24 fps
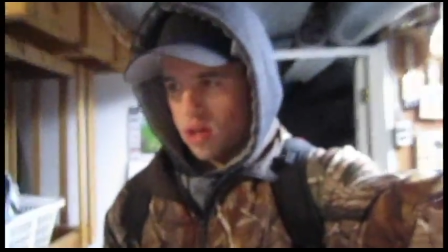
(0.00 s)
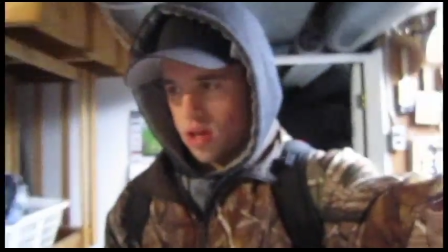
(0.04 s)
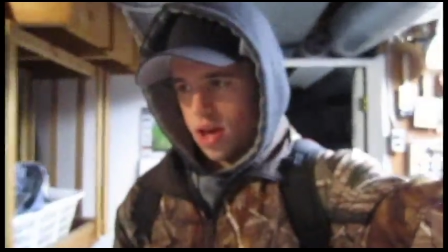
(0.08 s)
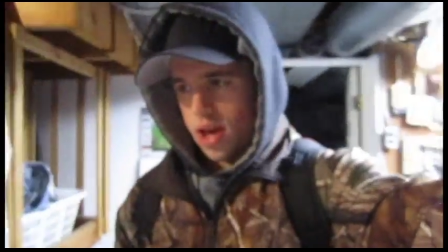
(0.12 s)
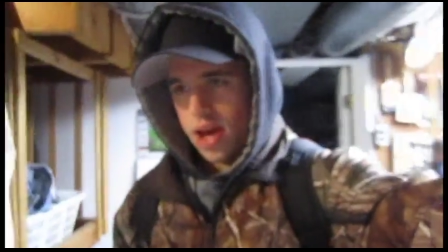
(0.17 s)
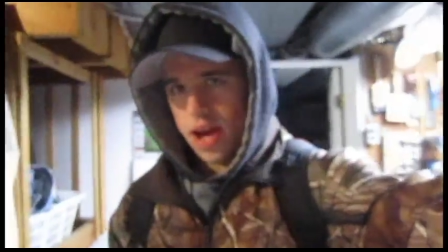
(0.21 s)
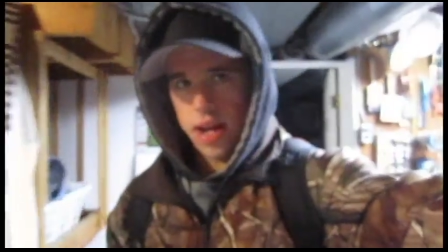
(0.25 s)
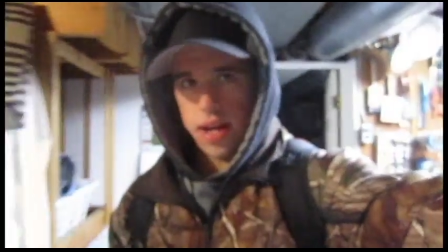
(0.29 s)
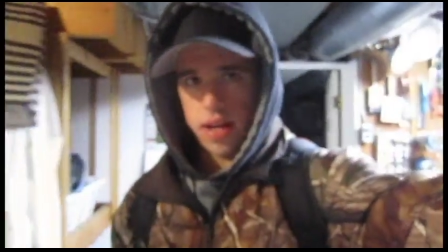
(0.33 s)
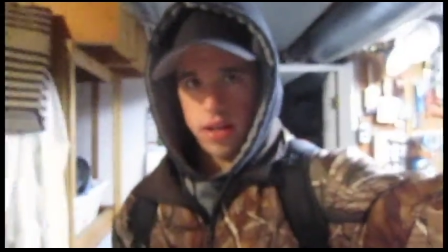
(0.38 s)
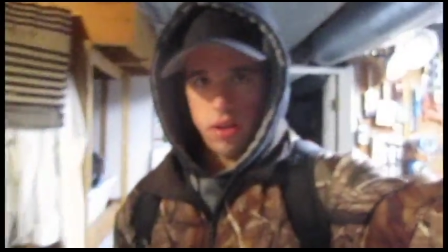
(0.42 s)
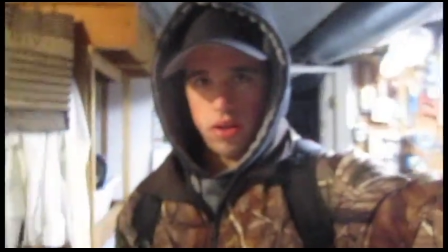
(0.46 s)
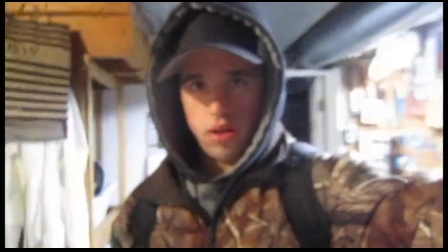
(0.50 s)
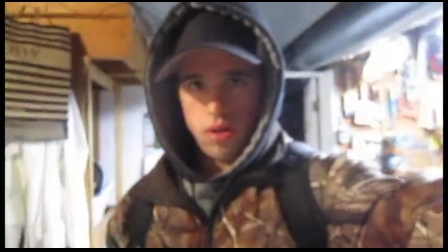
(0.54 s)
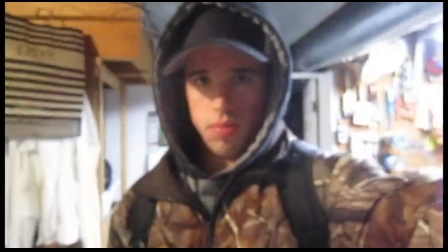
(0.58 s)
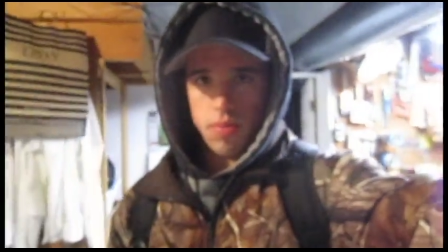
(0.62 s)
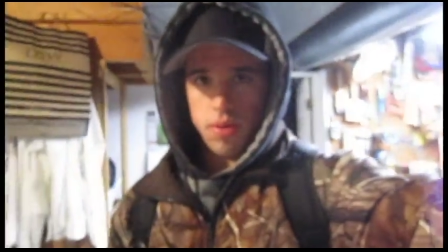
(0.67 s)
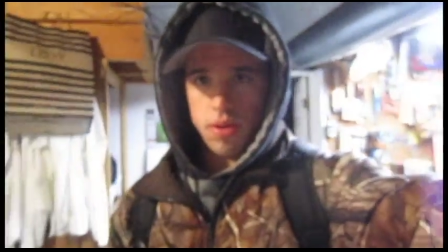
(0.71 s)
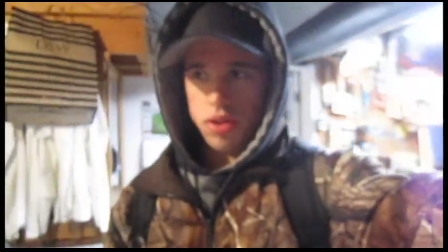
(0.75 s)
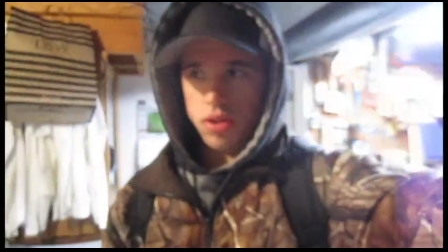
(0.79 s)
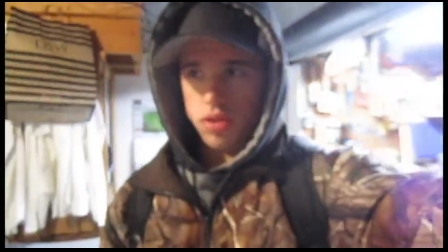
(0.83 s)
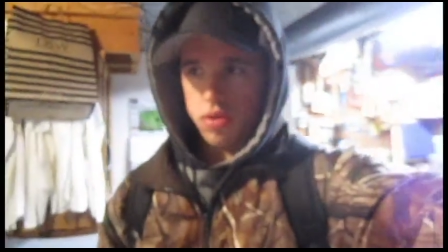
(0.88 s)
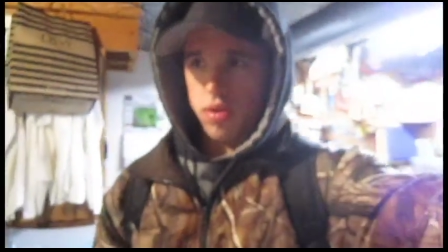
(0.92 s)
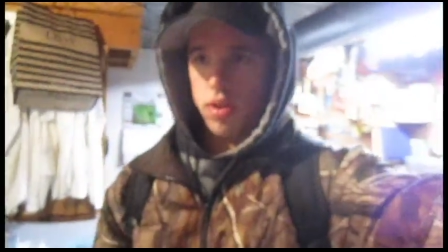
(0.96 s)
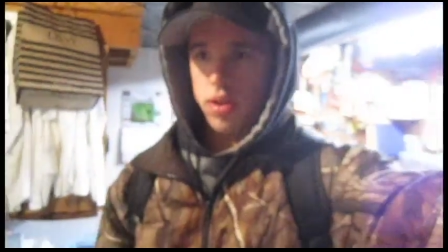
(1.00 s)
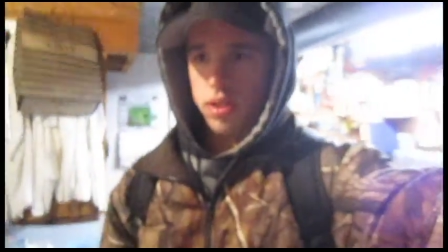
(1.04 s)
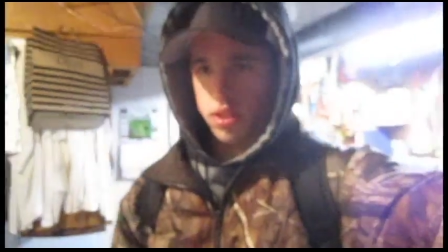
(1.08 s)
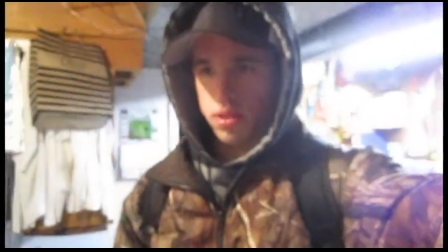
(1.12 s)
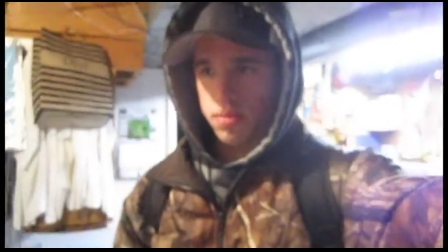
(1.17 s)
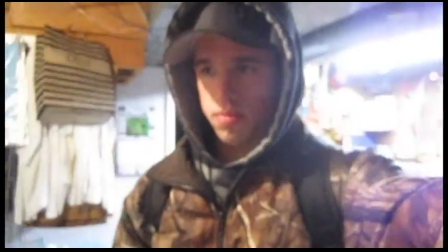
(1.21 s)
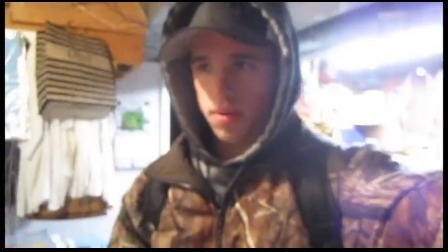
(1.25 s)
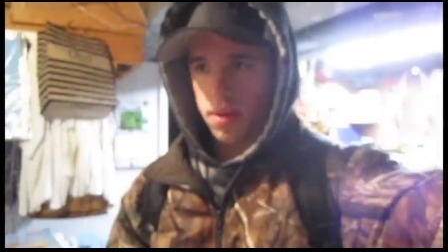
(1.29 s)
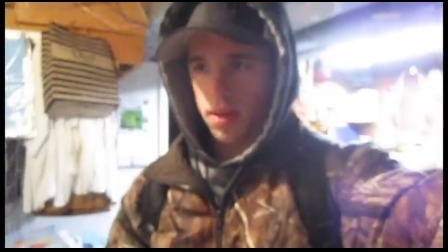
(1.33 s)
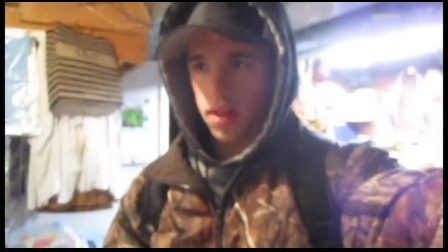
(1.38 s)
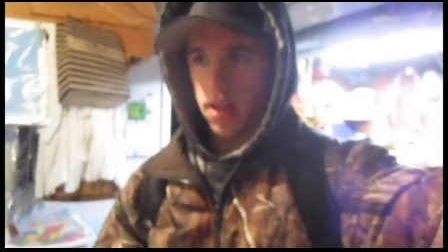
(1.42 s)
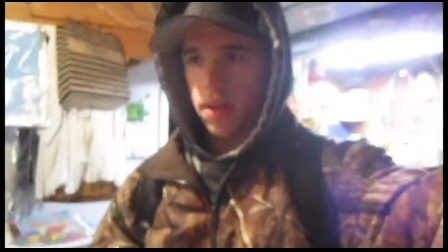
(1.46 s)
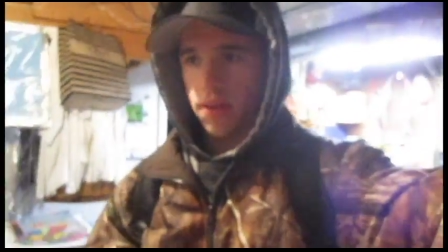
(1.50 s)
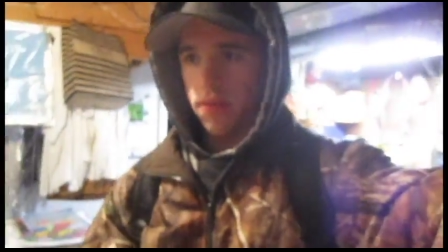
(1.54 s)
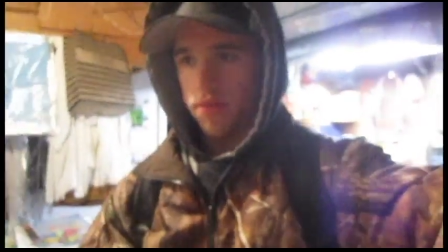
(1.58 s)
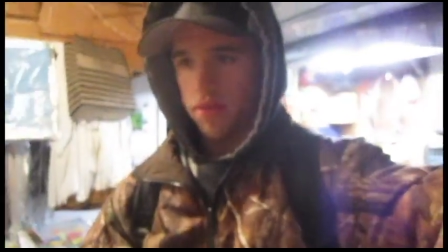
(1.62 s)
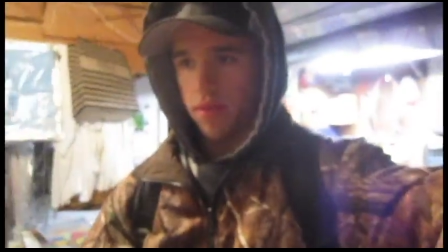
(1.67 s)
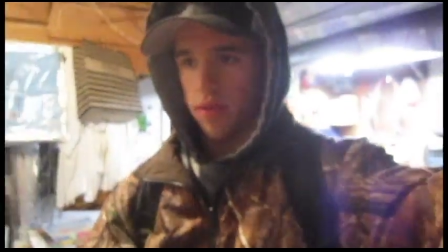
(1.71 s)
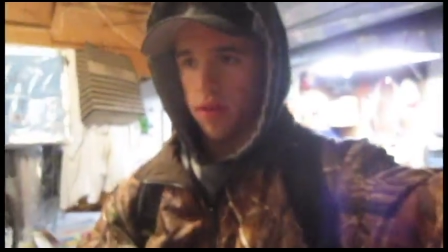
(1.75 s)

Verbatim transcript: adding too much stress to my life